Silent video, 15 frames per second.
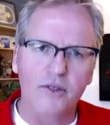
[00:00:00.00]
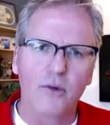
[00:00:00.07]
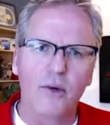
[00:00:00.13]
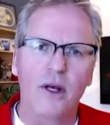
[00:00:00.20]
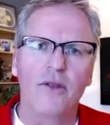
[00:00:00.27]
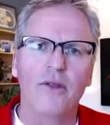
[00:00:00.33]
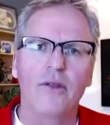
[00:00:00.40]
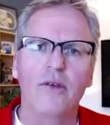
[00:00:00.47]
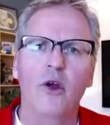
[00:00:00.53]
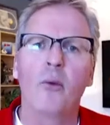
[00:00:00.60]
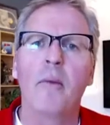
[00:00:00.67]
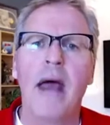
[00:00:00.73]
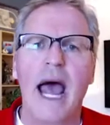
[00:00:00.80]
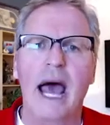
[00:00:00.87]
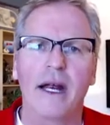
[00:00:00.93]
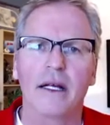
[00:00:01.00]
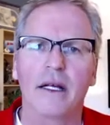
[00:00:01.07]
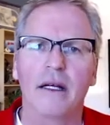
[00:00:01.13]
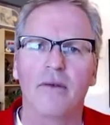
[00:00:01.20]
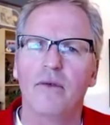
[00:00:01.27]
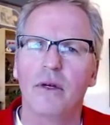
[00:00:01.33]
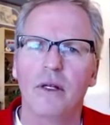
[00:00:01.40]
with Nomadic,
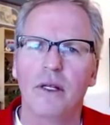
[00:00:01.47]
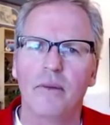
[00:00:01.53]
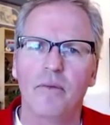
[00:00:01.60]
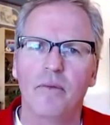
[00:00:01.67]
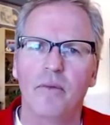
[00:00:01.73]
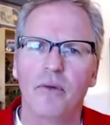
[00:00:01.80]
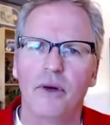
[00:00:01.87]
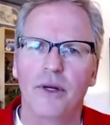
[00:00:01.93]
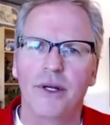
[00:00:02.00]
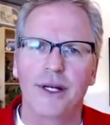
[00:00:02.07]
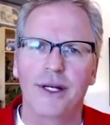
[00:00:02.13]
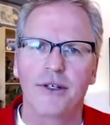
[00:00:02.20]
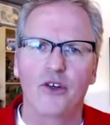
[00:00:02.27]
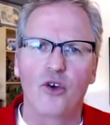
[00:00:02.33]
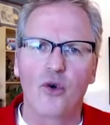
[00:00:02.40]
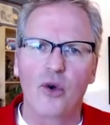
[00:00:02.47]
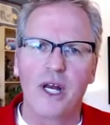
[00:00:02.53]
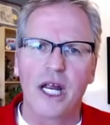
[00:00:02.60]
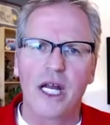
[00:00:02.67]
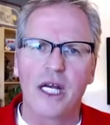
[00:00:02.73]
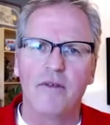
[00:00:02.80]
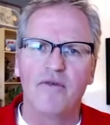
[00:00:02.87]
a really brilliant,
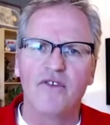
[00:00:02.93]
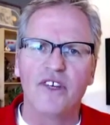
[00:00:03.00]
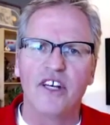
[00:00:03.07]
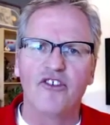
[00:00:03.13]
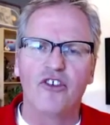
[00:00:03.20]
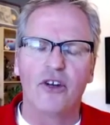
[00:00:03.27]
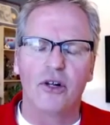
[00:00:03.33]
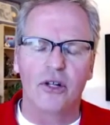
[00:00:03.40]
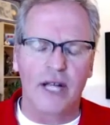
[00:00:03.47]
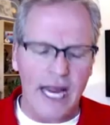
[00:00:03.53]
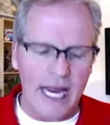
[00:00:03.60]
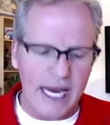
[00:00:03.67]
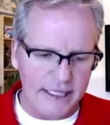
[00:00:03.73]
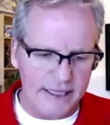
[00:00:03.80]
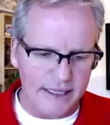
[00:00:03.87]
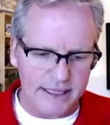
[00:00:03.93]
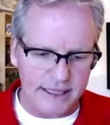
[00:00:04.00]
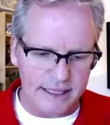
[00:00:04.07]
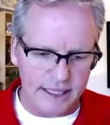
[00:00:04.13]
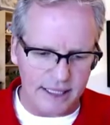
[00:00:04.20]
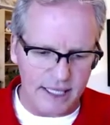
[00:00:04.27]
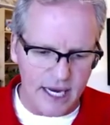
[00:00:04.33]
creative digital
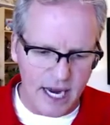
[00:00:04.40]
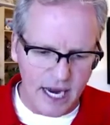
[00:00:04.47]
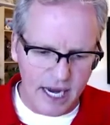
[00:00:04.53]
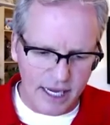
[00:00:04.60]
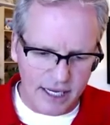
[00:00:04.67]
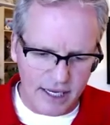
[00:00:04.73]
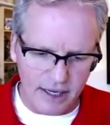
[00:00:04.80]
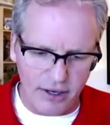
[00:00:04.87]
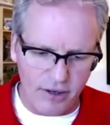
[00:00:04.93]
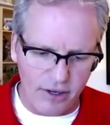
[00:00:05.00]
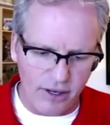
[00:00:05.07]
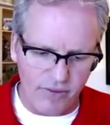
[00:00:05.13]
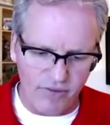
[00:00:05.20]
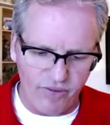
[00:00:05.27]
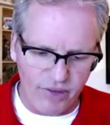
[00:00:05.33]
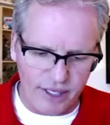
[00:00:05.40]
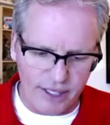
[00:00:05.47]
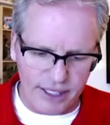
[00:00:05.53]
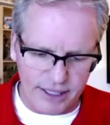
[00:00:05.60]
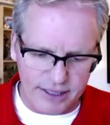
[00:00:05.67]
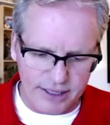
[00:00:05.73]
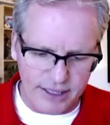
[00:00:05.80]
agency here in
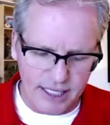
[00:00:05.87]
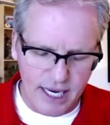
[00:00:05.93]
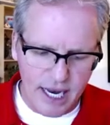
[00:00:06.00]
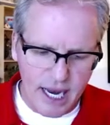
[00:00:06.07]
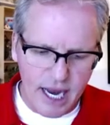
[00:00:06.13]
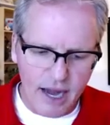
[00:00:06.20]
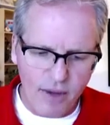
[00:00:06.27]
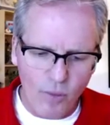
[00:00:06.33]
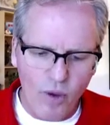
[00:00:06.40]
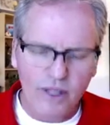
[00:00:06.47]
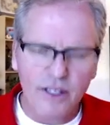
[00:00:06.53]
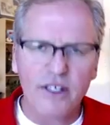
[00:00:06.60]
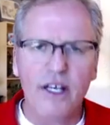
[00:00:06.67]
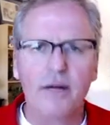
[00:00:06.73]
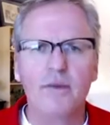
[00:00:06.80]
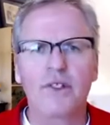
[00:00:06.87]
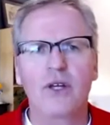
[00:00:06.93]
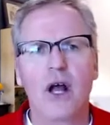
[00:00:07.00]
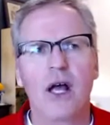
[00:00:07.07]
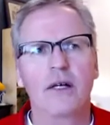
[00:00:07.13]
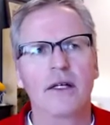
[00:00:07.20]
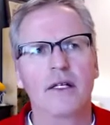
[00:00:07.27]
Phoenix. And what Tim was
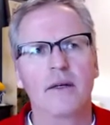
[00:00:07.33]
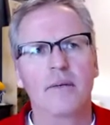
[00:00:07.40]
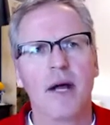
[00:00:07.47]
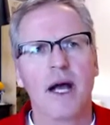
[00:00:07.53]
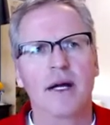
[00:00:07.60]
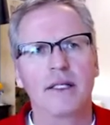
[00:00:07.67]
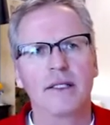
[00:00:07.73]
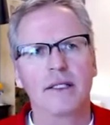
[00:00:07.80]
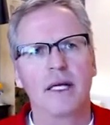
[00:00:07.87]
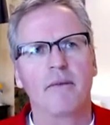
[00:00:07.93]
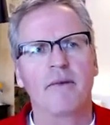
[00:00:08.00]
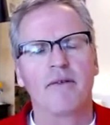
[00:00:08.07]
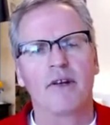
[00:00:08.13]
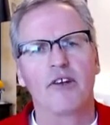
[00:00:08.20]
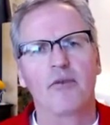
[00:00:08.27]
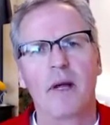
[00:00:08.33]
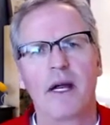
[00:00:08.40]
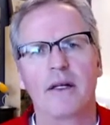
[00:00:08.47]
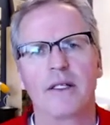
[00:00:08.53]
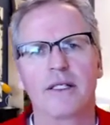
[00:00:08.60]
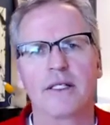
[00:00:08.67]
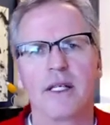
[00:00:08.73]
talking about in some of his
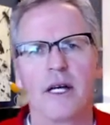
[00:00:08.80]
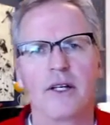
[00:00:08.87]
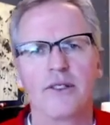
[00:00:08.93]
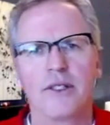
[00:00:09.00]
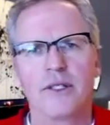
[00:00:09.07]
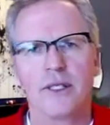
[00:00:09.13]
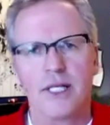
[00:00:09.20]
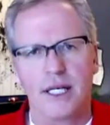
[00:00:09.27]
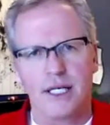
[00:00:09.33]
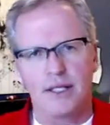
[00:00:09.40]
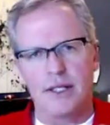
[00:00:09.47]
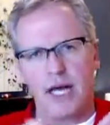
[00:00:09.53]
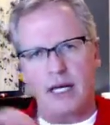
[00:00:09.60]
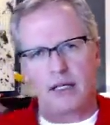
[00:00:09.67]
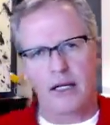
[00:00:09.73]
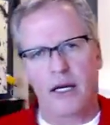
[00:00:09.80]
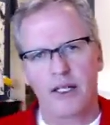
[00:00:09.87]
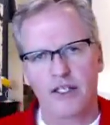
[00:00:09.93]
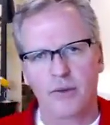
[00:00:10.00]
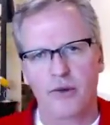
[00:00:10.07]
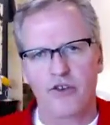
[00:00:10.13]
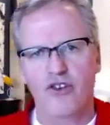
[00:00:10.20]
panel discussions is that
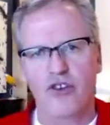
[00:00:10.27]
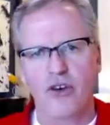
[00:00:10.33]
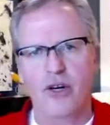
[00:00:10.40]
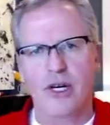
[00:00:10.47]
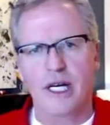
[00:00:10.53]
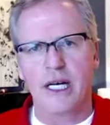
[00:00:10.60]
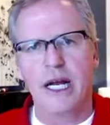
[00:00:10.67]
customer journey.